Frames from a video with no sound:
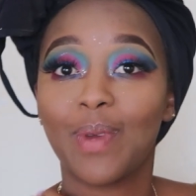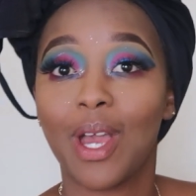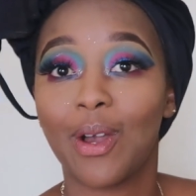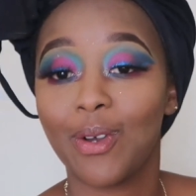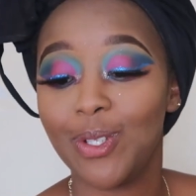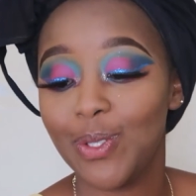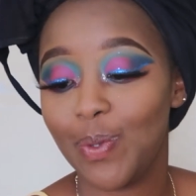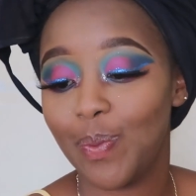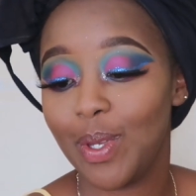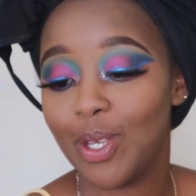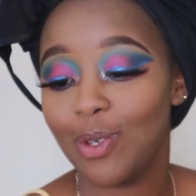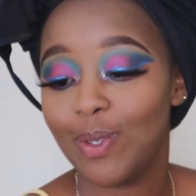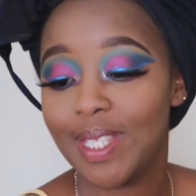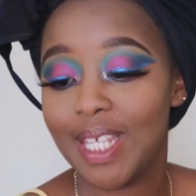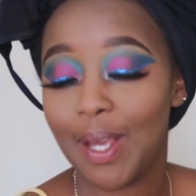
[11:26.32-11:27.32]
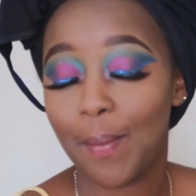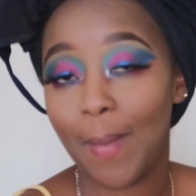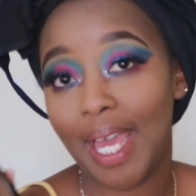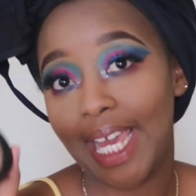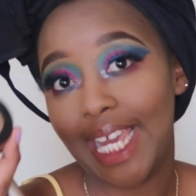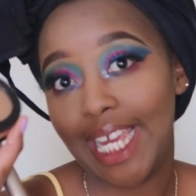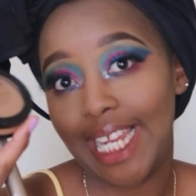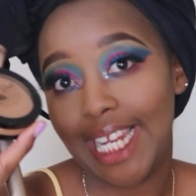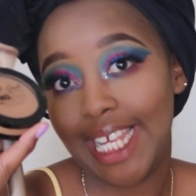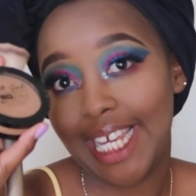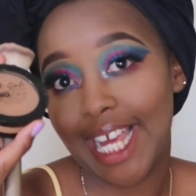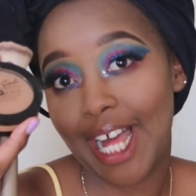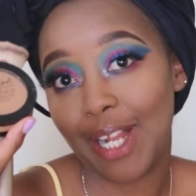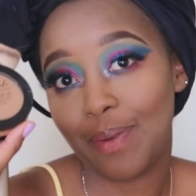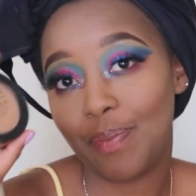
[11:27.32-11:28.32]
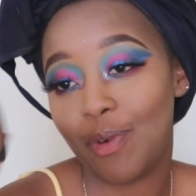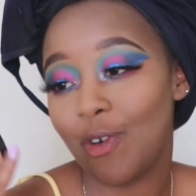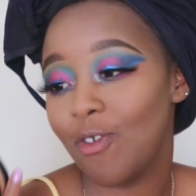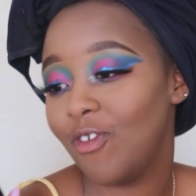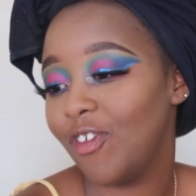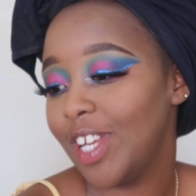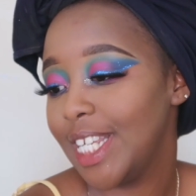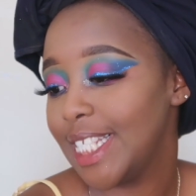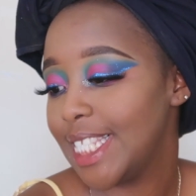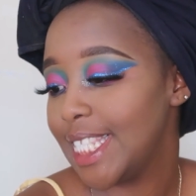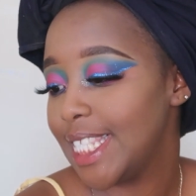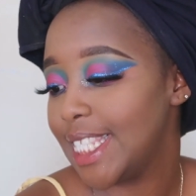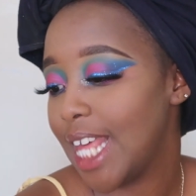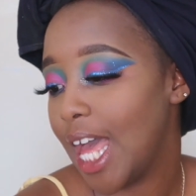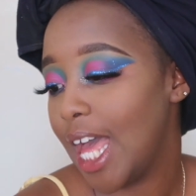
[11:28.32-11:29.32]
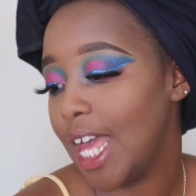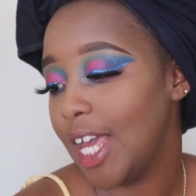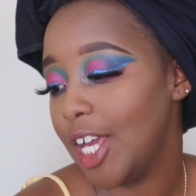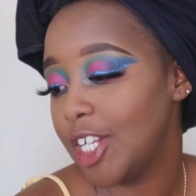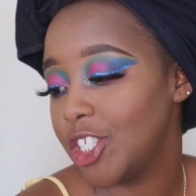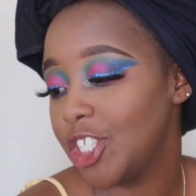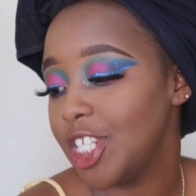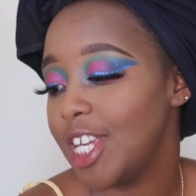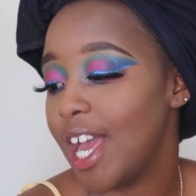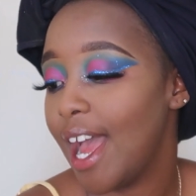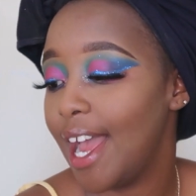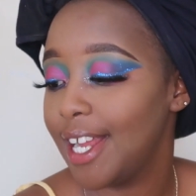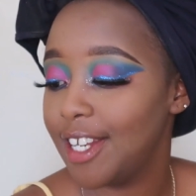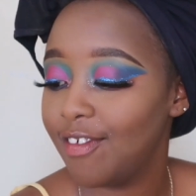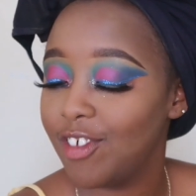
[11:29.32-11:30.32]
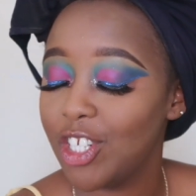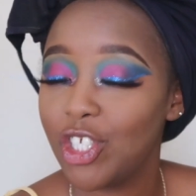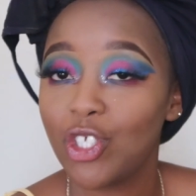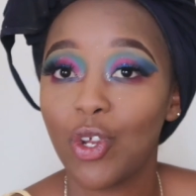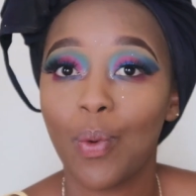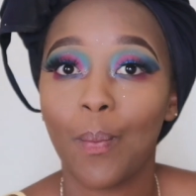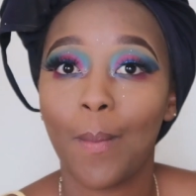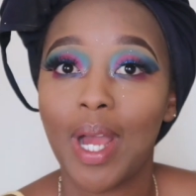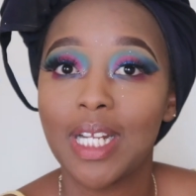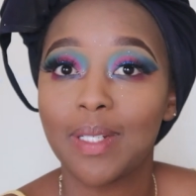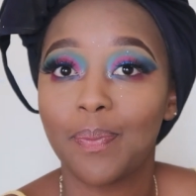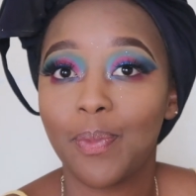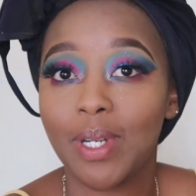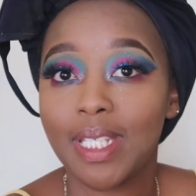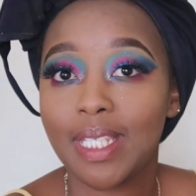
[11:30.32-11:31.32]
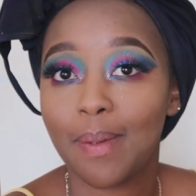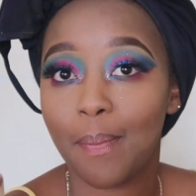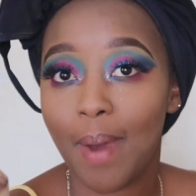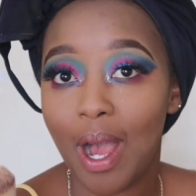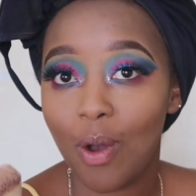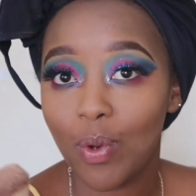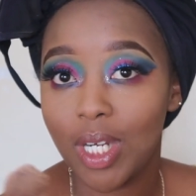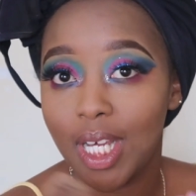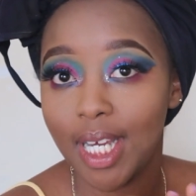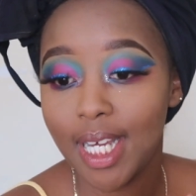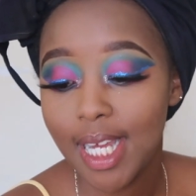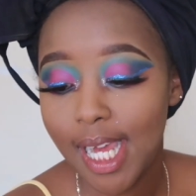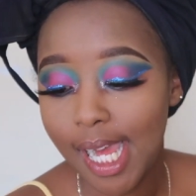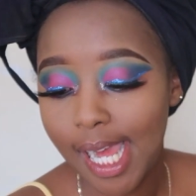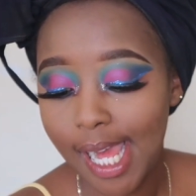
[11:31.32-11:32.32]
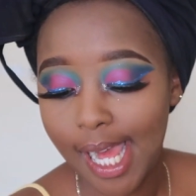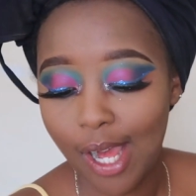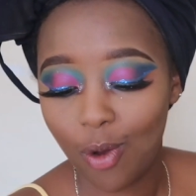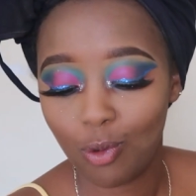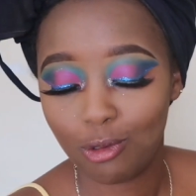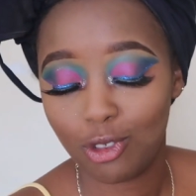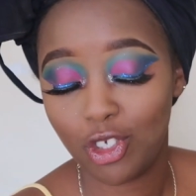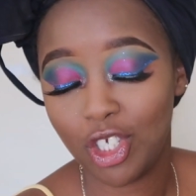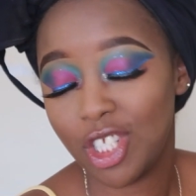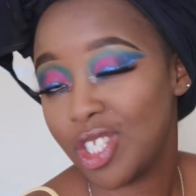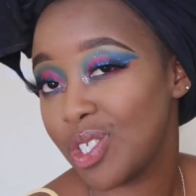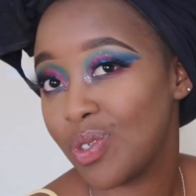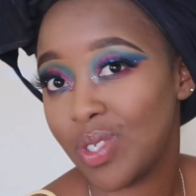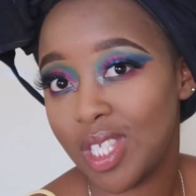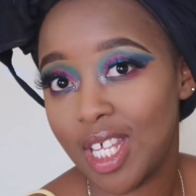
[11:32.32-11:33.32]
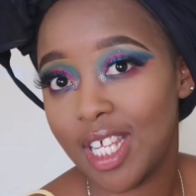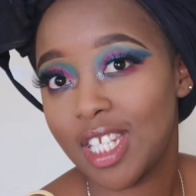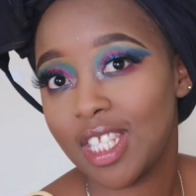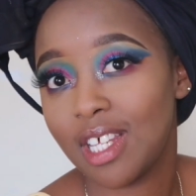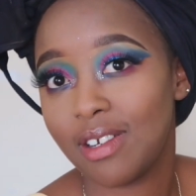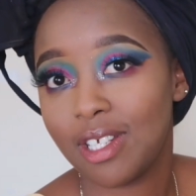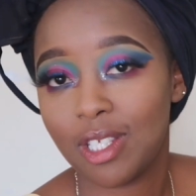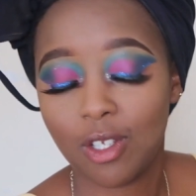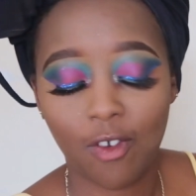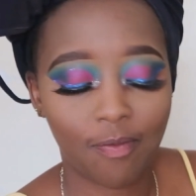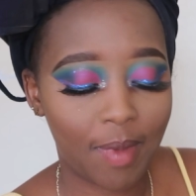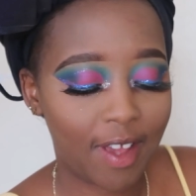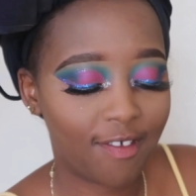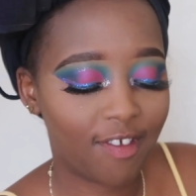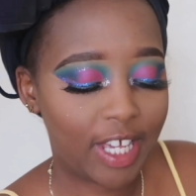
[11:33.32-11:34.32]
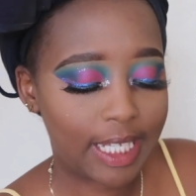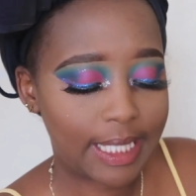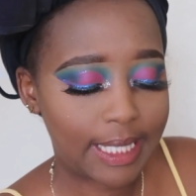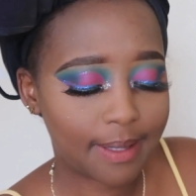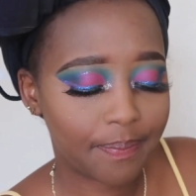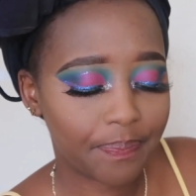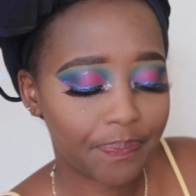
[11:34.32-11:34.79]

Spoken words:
we are going to be using my Legal Pro Face HD High Definition Matte Pressed Powder just to set the rest of my face.